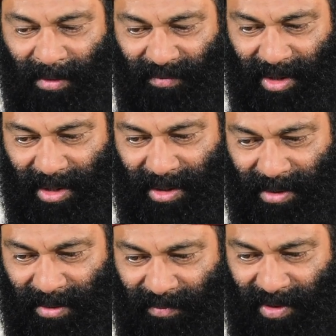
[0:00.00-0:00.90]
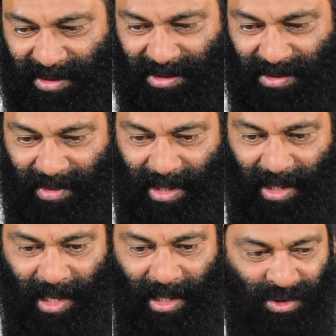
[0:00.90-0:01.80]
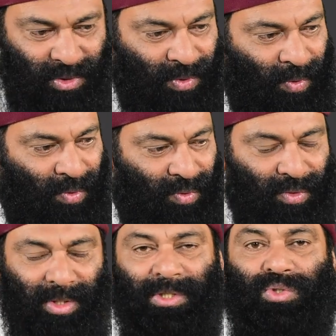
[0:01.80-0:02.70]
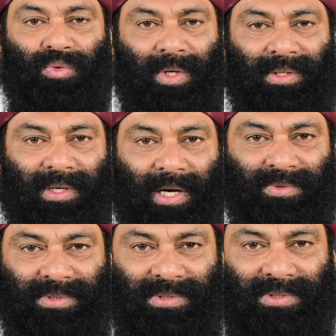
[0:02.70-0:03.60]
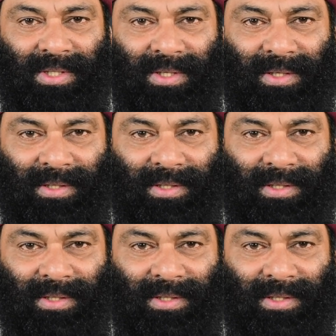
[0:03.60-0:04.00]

fathers were asked to go to around 200 houses